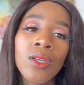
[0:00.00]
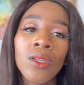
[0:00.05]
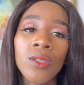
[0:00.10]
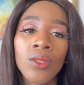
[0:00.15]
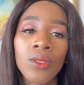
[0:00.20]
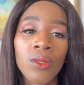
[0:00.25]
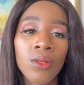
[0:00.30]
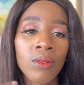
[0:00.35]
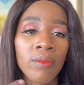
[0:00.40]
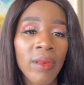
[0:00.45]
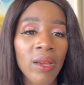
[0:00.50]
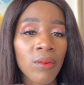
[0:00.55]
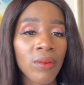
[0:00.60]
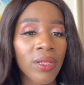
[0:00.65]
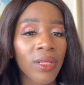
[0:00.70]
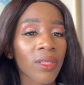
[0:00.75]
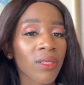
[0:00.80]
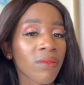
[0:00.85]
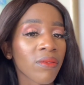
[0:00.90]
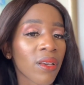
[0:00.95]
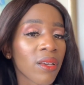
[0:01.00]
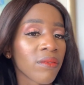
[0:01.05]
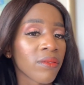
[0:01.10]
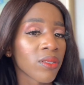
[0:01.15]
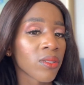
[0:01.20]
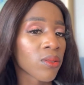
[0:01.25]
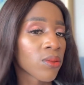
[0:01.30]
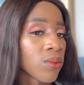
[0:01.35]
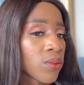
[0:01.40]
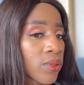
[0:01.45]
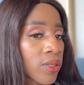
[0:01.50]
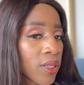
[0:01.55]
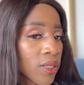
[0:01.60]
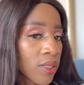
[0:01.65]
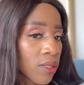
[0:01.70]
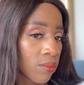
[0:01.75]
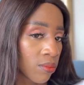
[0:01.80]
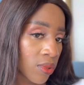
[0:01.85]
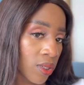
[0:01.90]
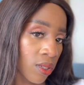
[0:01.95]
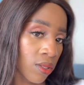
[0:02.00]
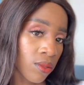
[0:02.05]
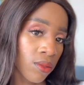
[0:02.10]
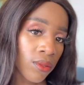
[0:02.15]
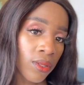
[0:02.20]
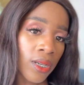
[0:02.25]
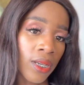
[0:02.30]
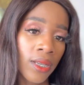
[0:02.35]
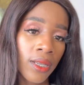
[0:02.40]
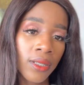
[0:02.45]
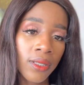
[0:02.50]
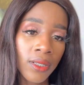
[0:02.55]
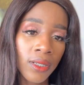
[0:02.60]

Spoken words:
So my wig is 5 years old, as I'm telling you guys.